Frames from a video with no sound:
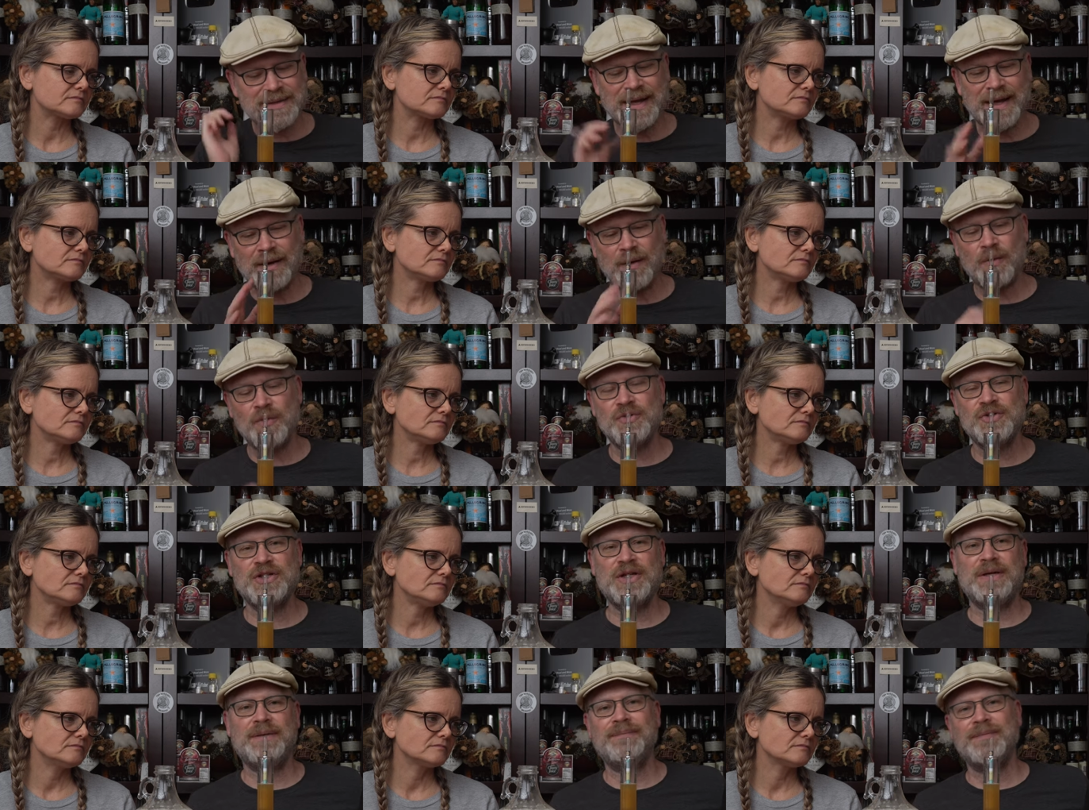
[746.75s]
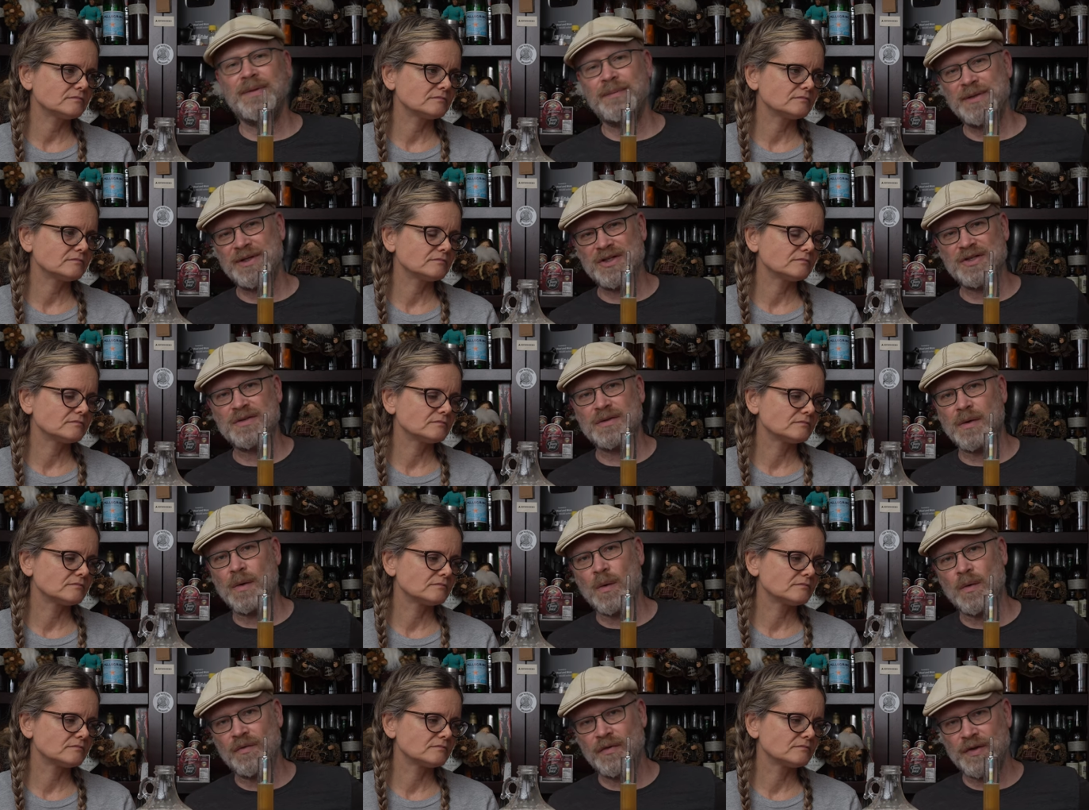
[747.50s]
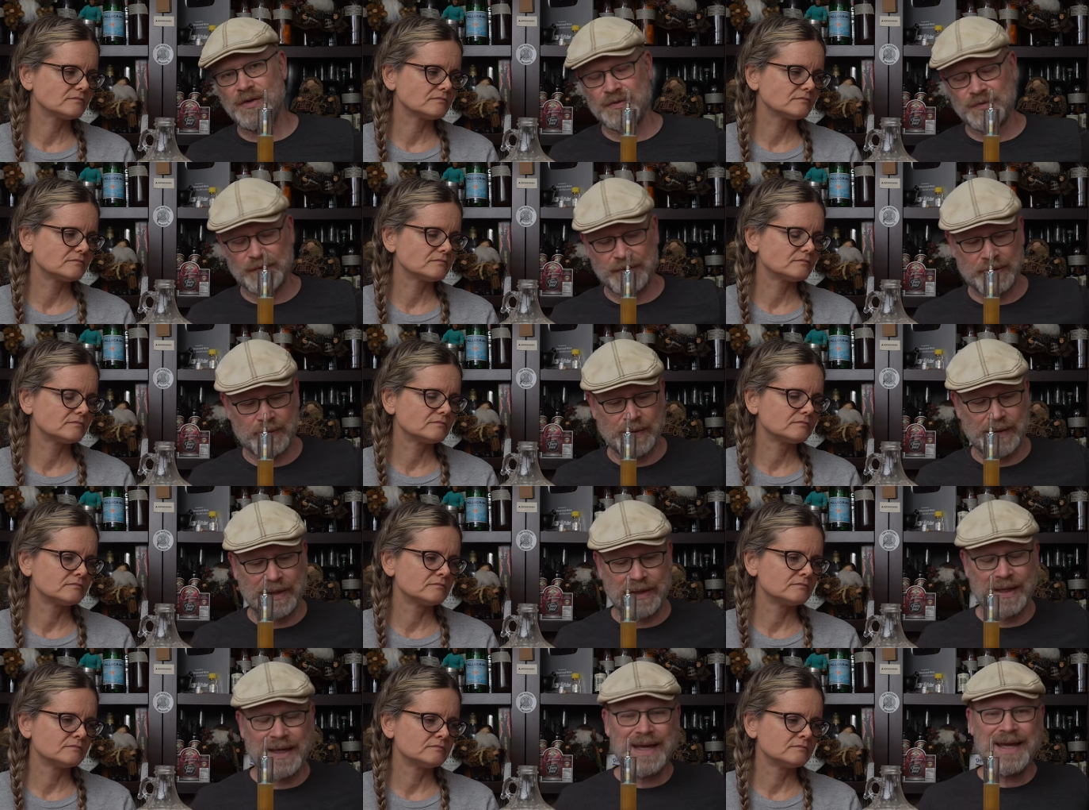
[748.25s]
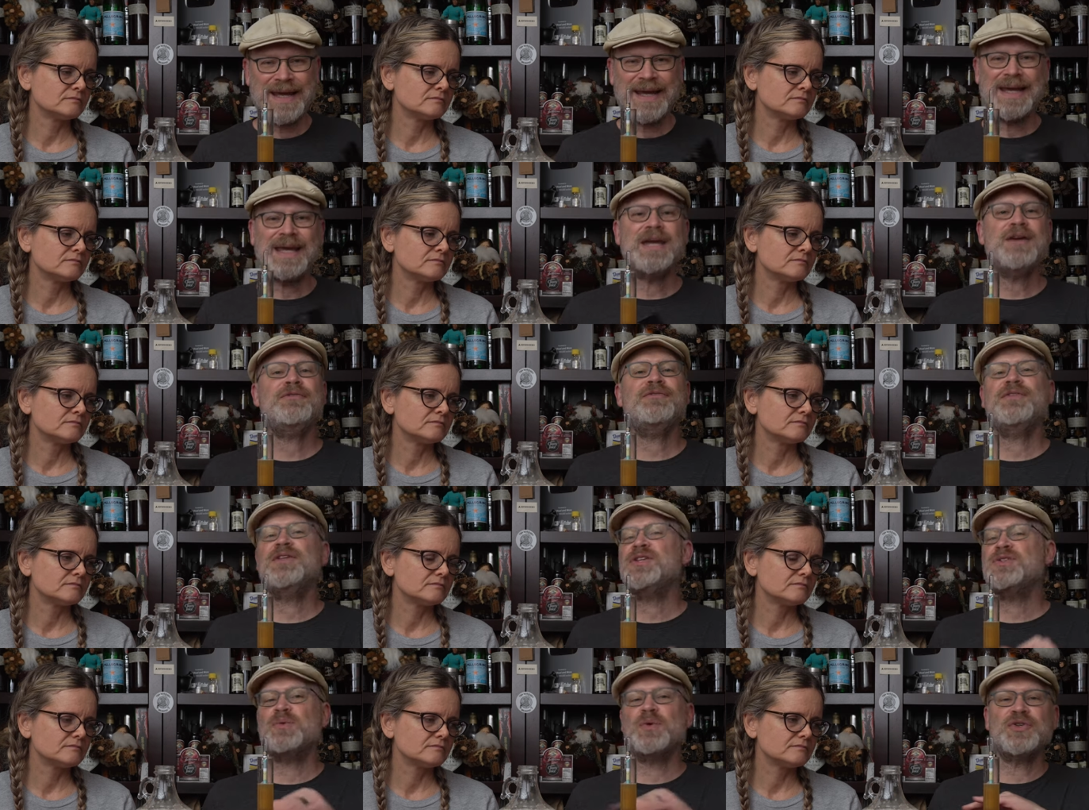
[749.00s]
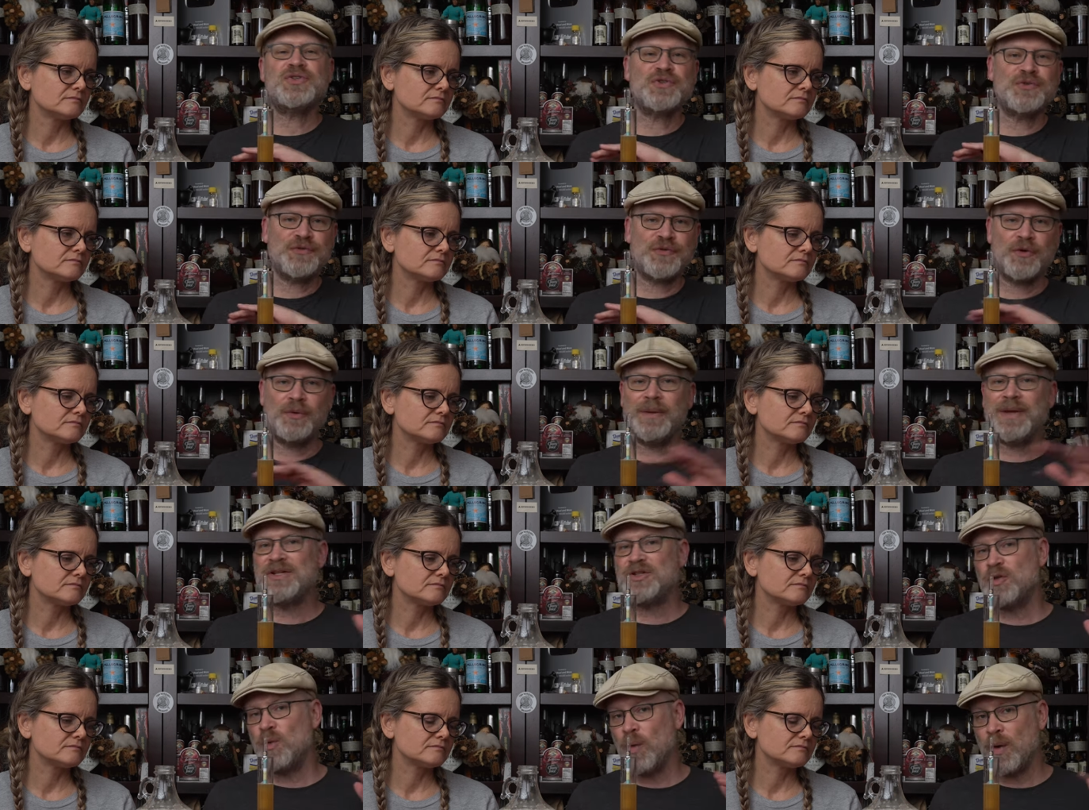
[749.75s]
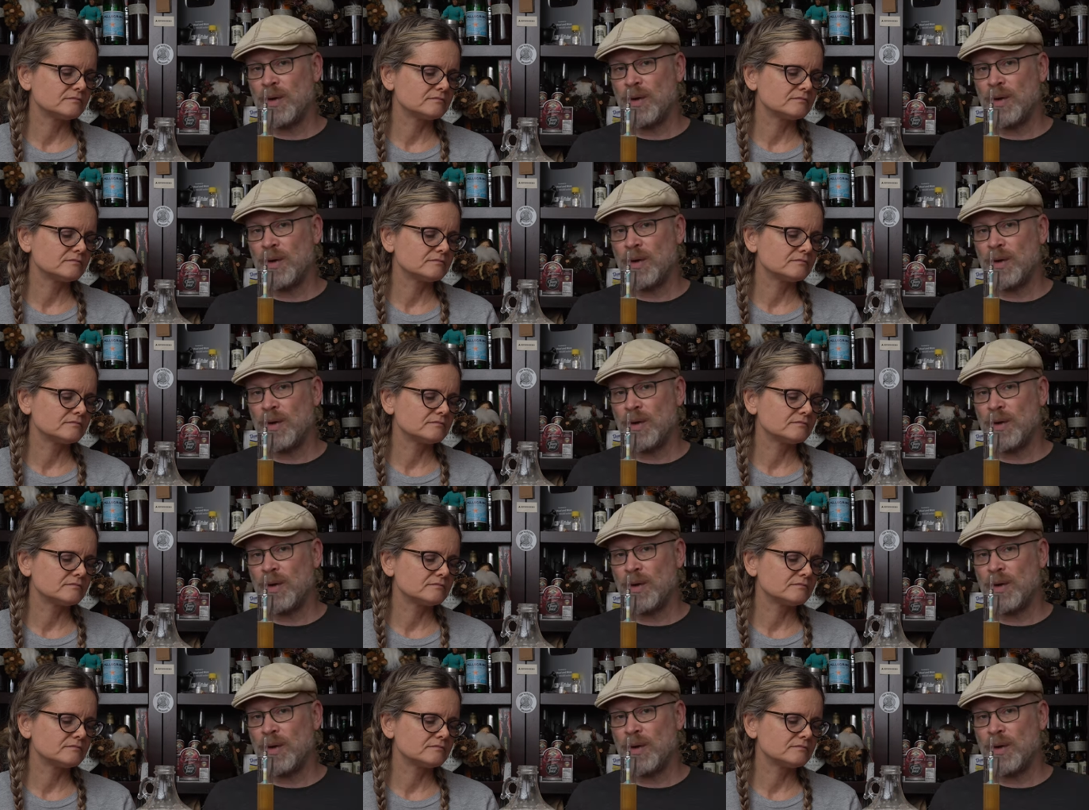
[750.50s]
Speaker 1: that OG, let me just go over this really quick. If this was to ferment to